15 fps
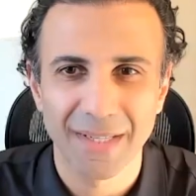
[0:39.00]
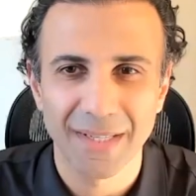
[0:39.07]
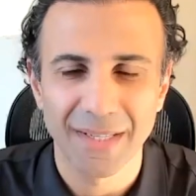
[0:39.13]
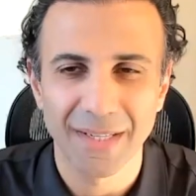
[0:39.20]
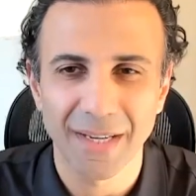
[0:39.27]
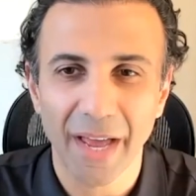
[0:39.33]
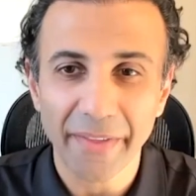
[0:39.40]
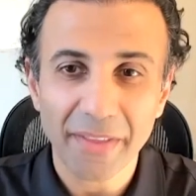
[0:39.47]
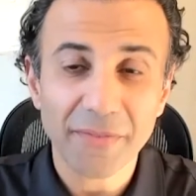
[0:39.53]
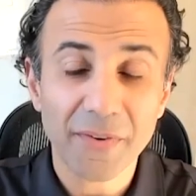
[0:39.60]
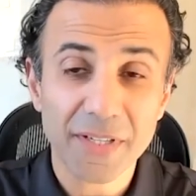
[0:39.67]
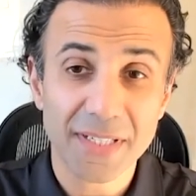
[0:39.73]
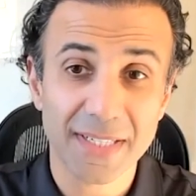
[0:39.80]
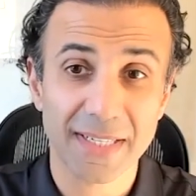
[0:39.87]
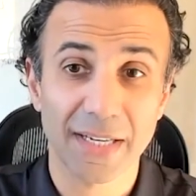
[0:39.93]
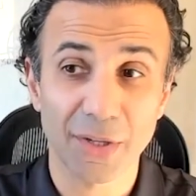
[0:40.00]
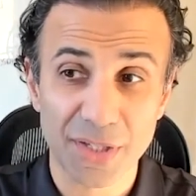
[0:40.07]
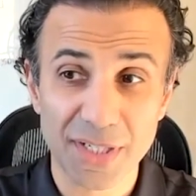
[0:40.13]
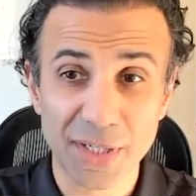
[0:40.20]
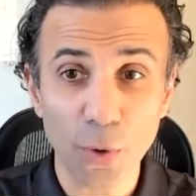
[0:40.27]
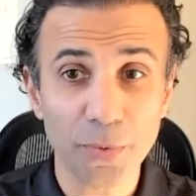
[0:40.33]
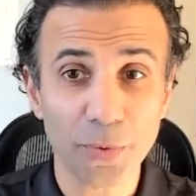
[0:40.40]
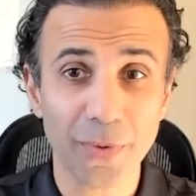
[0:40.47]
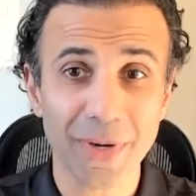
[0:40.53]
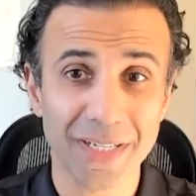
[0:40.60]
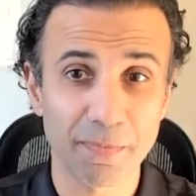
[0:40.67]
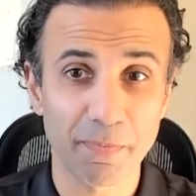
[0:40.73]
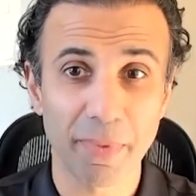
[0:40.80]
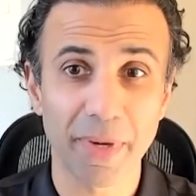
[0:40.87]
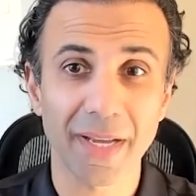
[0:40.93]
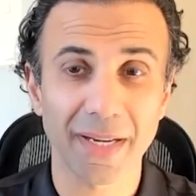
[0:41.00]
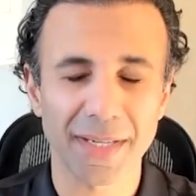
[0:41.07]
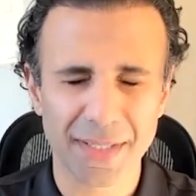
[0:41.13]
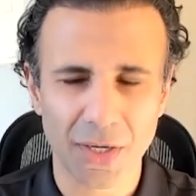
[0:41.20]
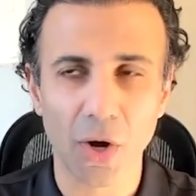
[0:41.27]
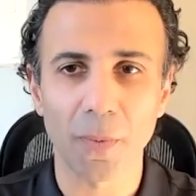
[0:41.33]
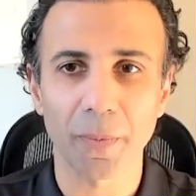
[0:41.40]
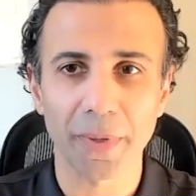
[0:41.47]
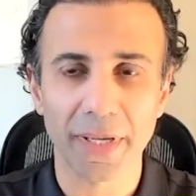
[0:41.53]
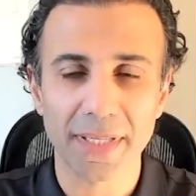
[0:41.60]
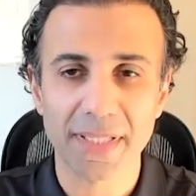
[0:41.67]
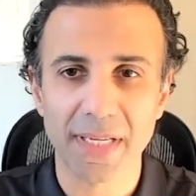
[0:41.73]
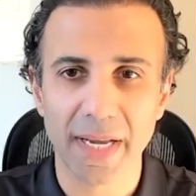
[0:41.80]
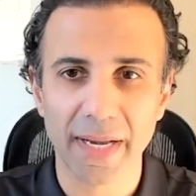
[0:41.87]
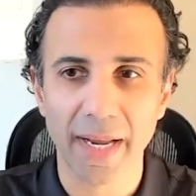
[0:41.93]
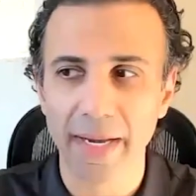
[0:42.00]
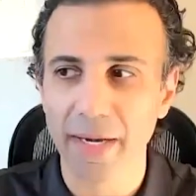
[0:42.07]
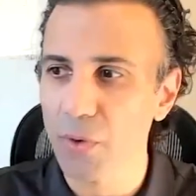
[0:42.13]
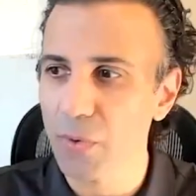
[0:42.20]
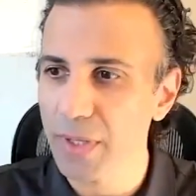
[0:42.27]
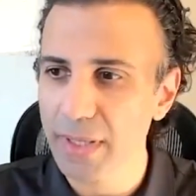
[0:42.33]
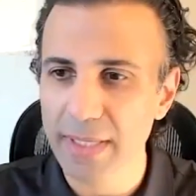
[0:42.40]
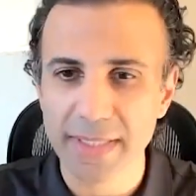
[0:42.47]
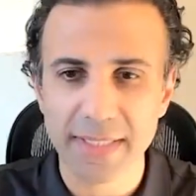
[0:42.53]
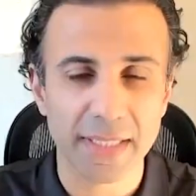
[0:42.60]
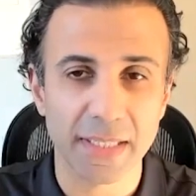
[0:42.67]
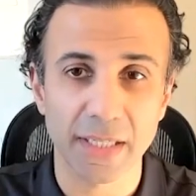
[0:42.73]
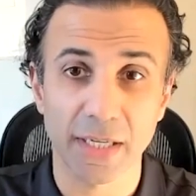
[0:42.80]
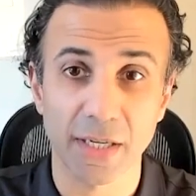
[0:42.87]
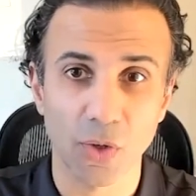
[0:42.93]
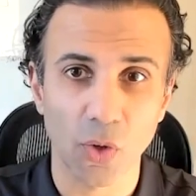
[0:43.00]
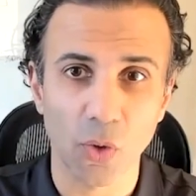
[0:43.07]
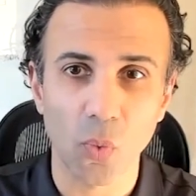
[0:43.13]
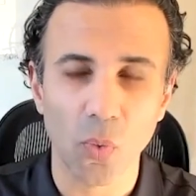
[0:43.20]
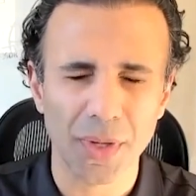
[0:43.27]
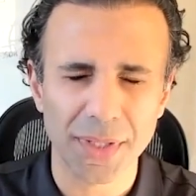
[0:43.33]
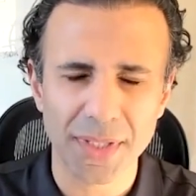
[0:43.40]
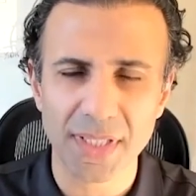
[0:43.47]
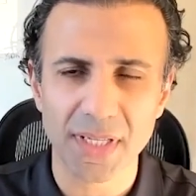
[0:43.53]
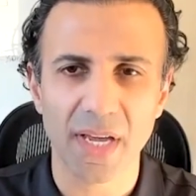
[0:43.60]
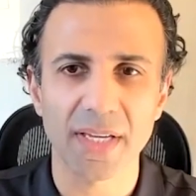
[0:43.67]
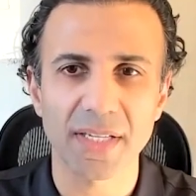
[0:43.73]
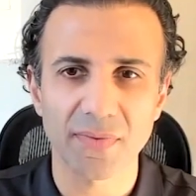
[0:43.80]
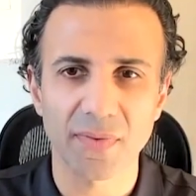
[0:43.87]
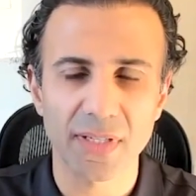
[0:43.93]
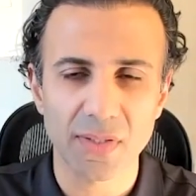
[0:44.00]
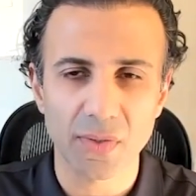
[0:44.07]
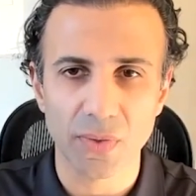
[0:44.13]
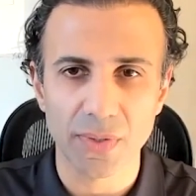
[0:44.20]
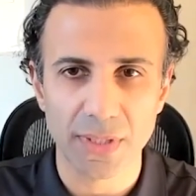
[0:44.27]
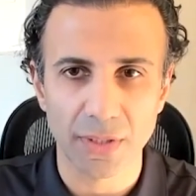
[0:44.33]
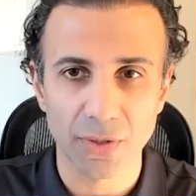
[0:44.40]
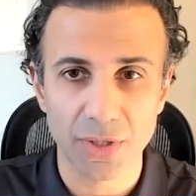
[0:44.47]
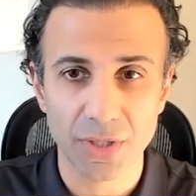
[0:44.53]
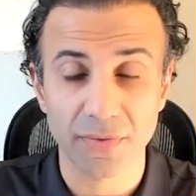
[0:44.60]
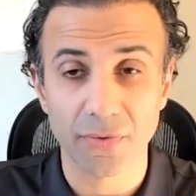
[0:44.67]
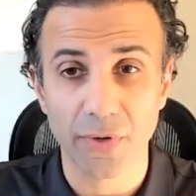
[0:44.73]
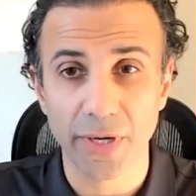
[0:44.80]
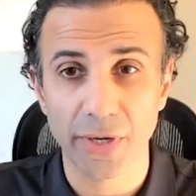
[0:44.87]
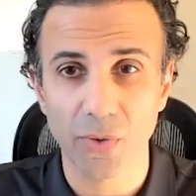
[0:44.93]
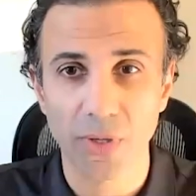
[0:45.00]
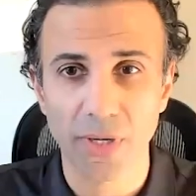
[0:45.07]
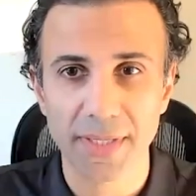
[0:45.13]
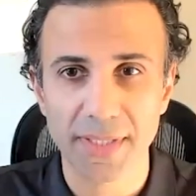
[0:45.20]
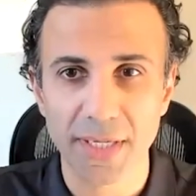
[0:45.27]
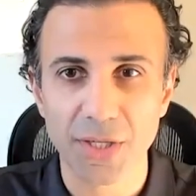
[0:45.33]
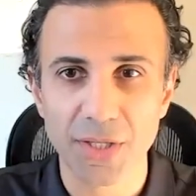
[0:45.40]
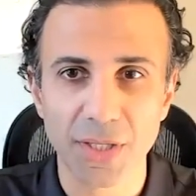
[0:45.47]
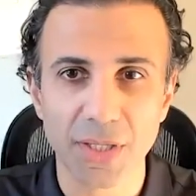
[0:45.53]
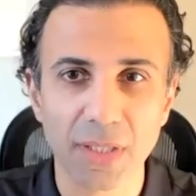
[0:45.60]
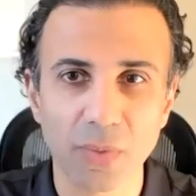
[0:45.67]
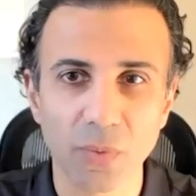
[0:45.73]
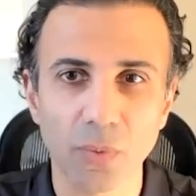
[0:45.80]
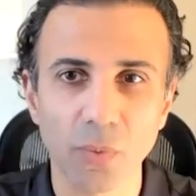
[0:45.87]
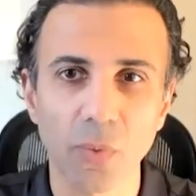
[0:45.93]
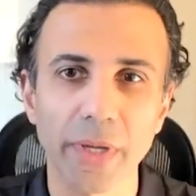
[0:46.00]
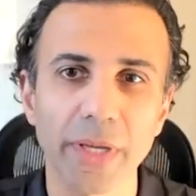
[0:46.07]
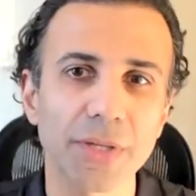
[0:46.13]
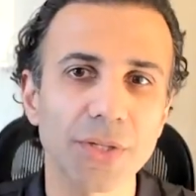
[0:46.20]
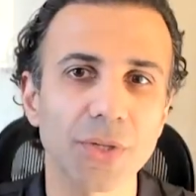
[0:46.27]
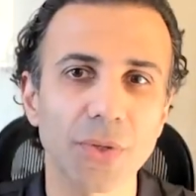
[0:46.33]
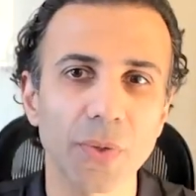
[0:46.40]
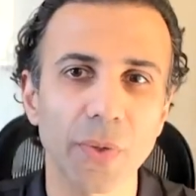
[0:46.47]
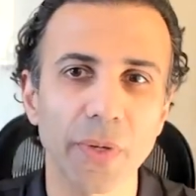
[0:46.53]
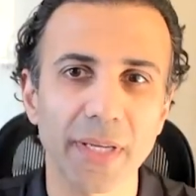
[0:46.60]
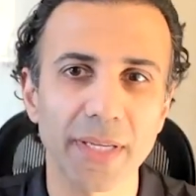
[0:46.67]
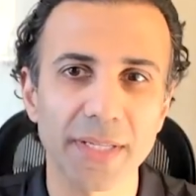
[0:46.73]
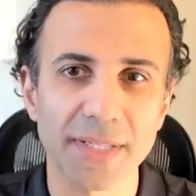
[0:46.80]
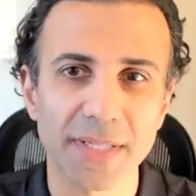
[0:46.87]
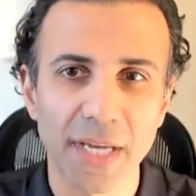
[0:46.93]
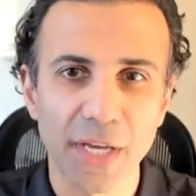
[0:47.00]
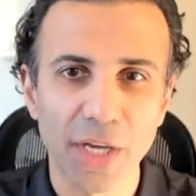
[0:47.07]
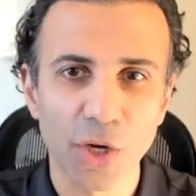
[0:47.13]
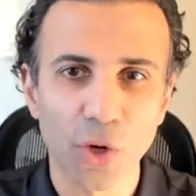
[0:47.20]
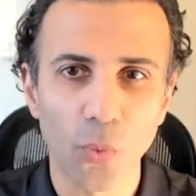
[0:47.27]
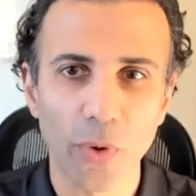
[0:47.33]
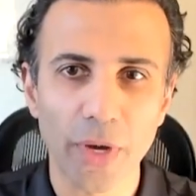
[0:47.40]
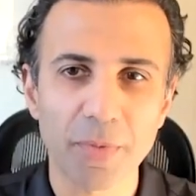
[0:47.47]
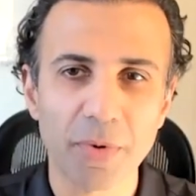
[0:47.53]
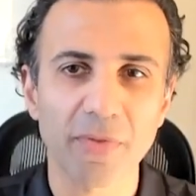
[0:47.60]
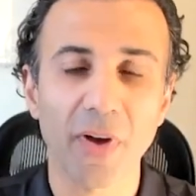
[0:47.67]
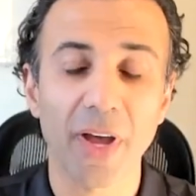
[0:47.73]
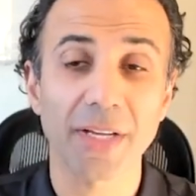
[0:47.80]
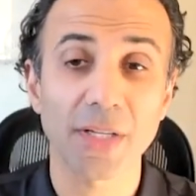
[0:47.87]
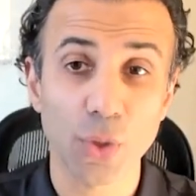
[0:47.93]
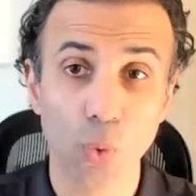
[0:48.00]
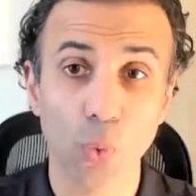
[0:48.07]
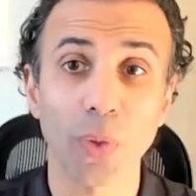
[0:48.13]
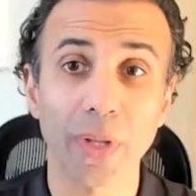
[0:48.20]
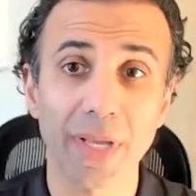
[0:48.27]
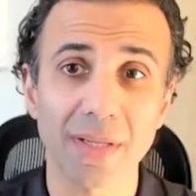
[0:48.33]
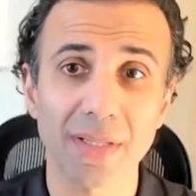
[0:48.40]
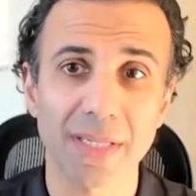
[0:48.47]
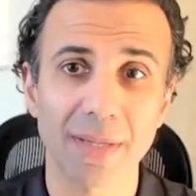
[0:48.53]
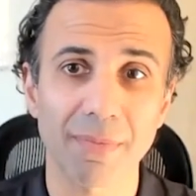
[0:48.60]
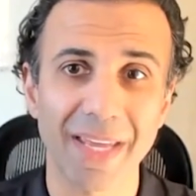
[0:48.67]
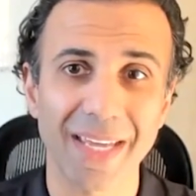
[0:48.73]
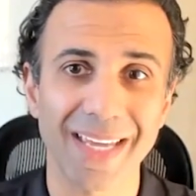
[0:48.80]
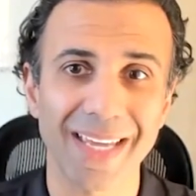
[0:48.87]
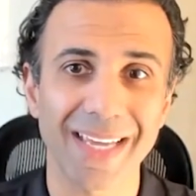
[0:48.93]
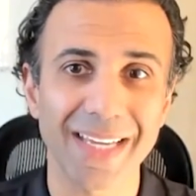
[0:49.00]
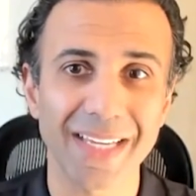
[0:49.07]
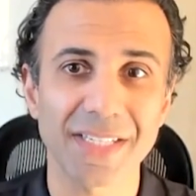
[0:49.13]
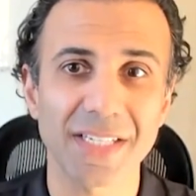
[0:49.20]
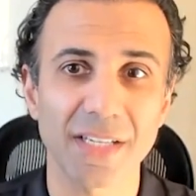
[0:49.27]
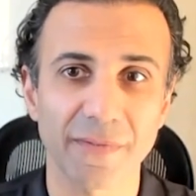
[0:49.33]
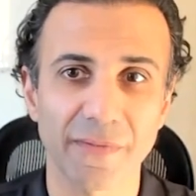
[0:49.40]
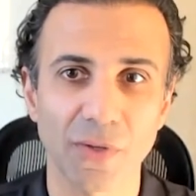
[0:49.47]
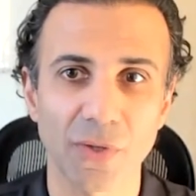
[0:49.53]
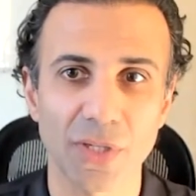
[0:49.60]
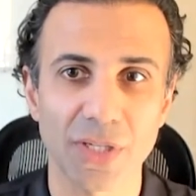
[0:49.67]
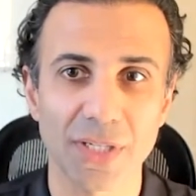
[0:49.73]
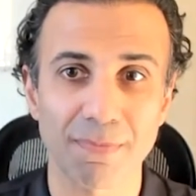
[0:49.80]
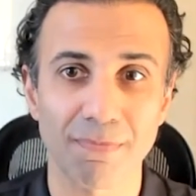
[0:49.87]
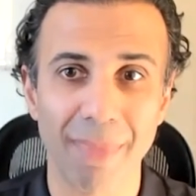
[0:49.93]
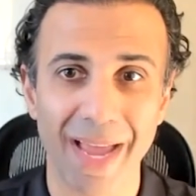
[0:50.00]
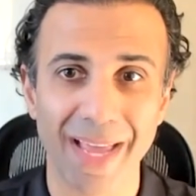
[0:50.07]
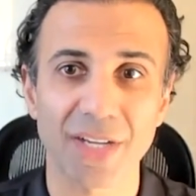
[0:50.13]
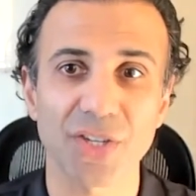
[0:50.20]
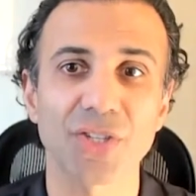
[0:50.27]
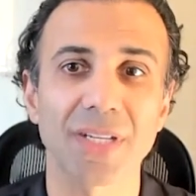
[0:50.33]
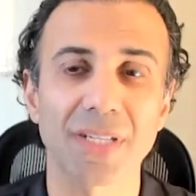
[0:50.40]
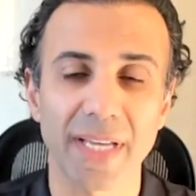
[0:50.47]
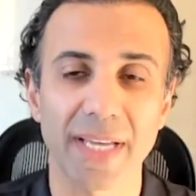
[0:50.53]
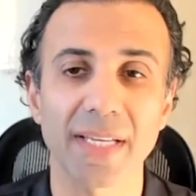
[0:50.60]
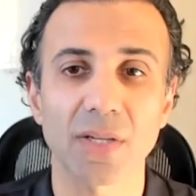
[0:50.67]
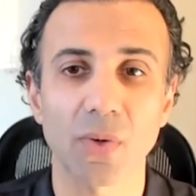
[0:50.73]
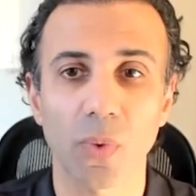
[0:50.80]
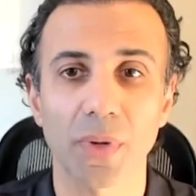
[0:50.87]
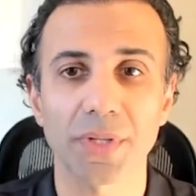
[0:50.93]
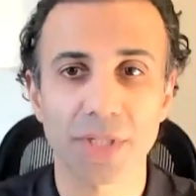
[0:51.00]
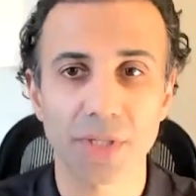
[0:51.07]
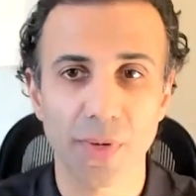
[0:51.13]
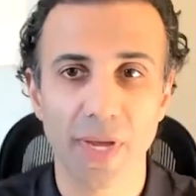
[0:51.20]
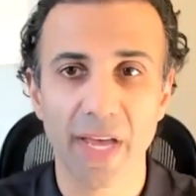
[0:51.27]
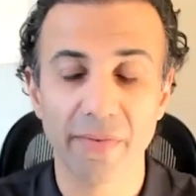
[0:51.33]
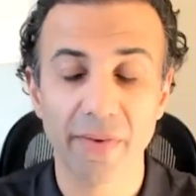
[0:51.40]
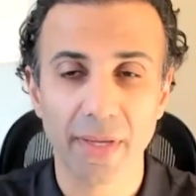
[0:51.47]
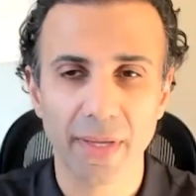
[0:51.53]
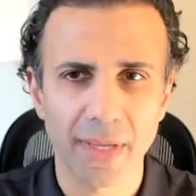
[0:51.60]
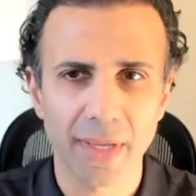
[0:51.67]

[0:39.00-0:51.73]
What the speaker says: Yeah, I think the first thing is like Scope 3 is big and it's complex. And I don't think there's a one-size-fits-all solution for any organization. What we do is we provide tooling to make it easier for you to just manage the data once you have it.